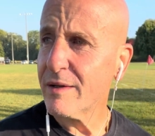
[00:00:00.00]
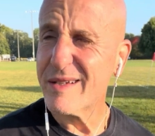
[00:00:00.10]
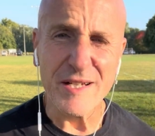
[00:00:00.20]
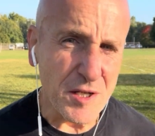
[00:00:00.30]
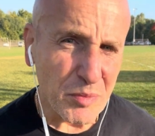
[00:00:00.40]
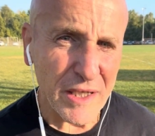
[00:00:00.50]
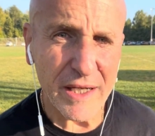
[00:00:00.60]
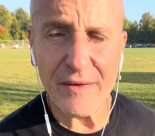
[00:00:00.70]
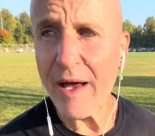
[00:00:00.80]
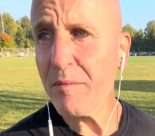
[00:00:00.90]

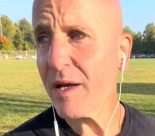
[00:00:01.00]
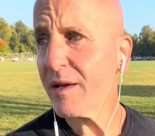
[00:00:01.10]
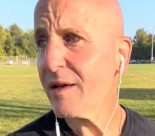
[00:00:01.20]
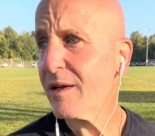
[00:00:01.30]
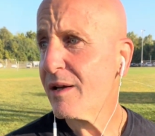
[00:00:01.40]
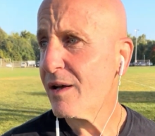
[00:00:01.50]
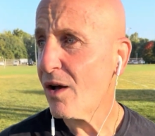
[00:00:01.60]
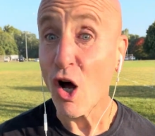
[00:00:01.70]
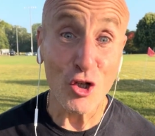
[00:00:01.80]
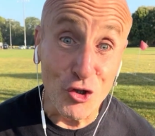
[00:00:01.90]
disciplining them
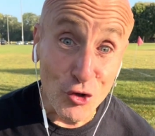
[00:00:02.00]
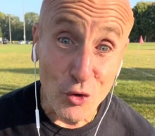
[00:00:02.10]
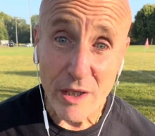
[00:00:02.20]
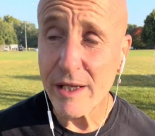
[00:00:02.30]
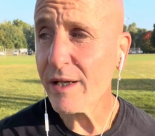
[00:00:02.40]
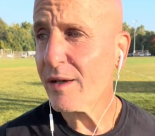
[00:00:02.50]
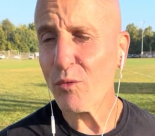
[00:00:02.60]
unduly.